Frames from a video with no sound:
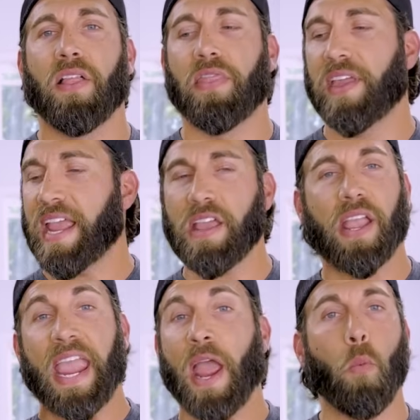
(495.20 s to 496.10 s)
they
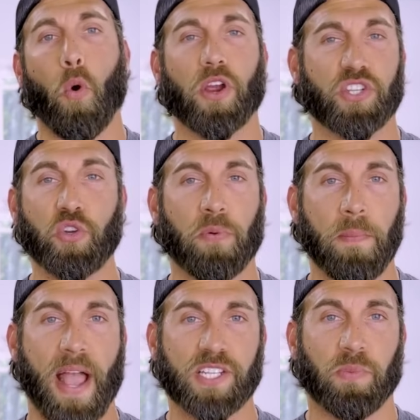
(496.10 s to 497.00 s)
can't work super
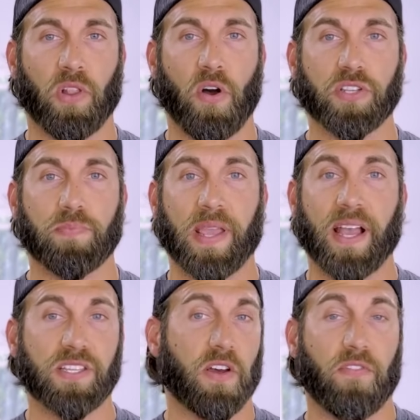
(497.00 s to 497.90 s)
maximal loads
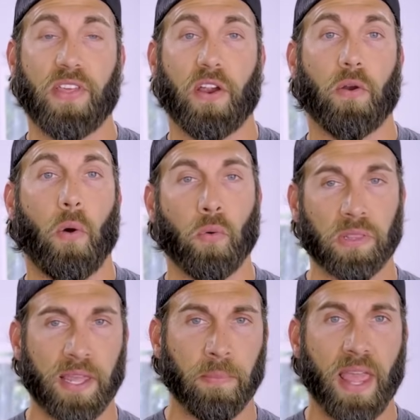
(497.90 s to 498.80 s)
because of their
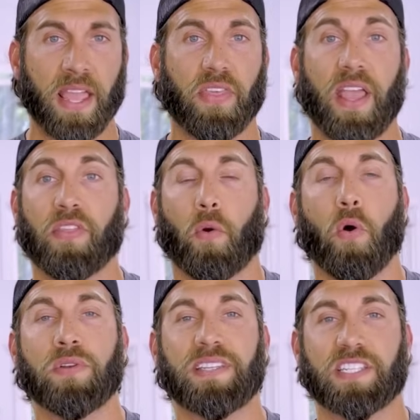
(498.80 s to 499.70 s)
own limb length and their
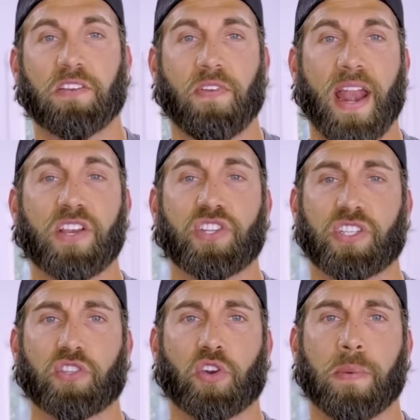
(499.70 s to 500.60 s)
own disadvantages
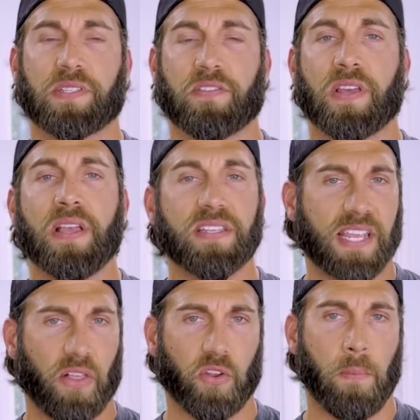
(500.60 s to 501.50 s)
in terms of skeletal